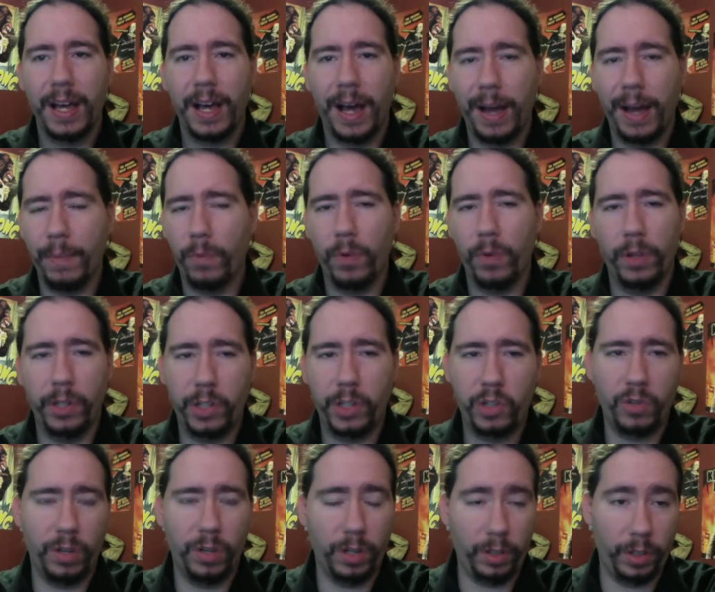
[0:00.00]
I'm really
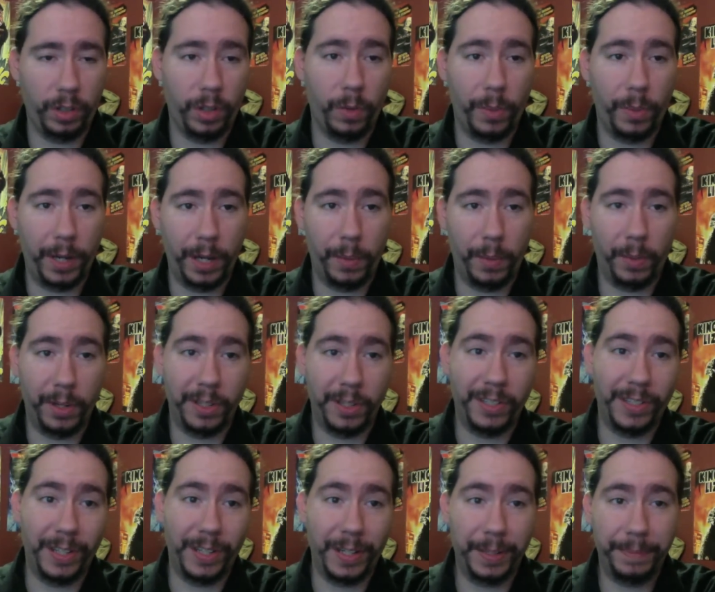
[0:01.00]
struggling on what I want
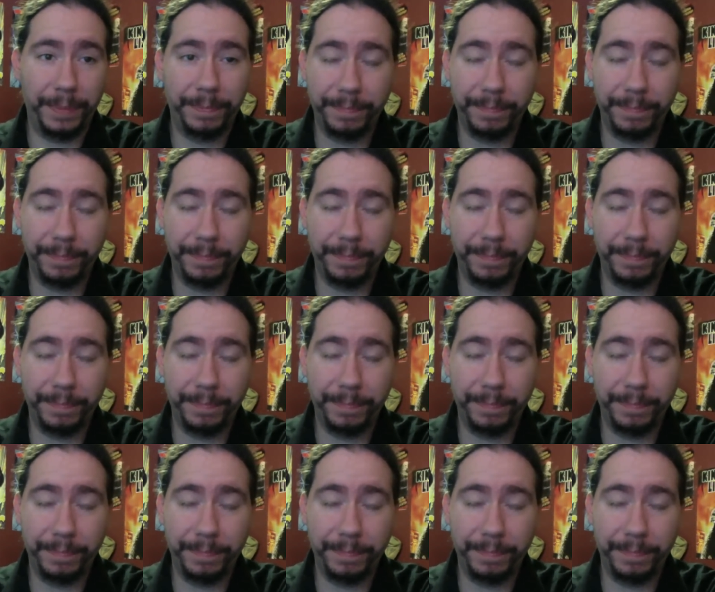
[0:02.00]
to say.